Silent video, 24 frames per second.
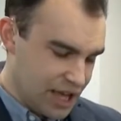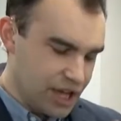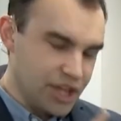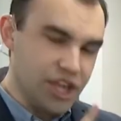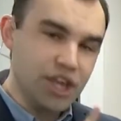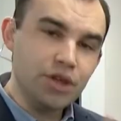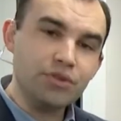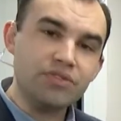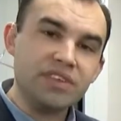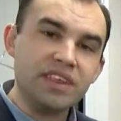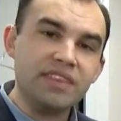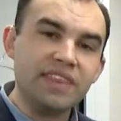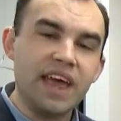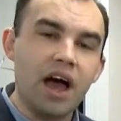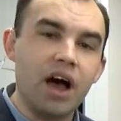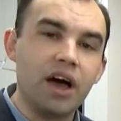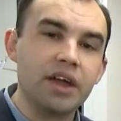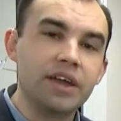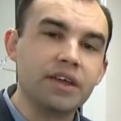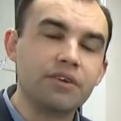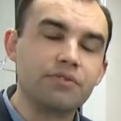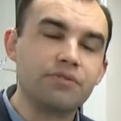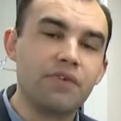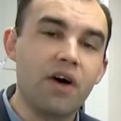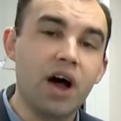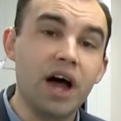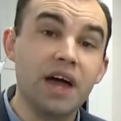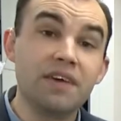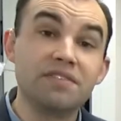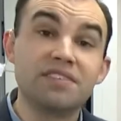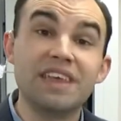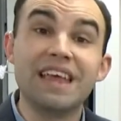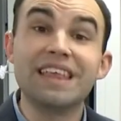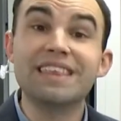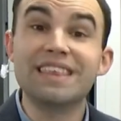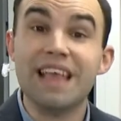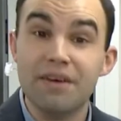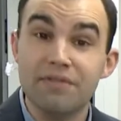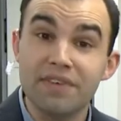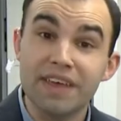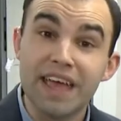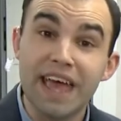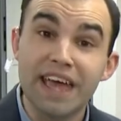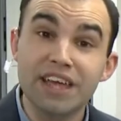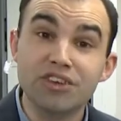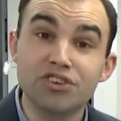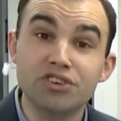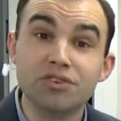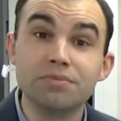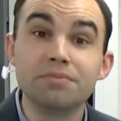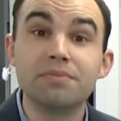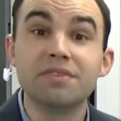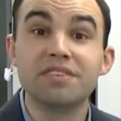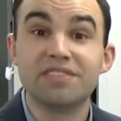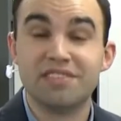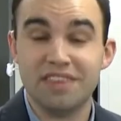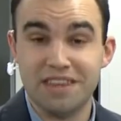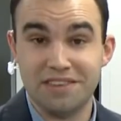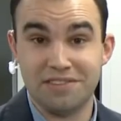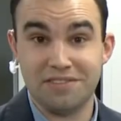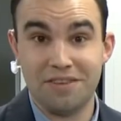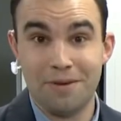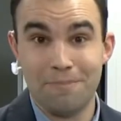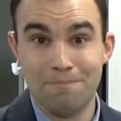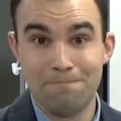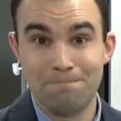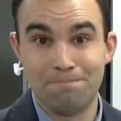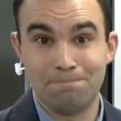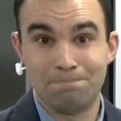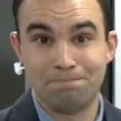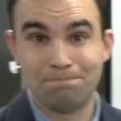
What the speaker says: using the IONIQ 5's navigation system.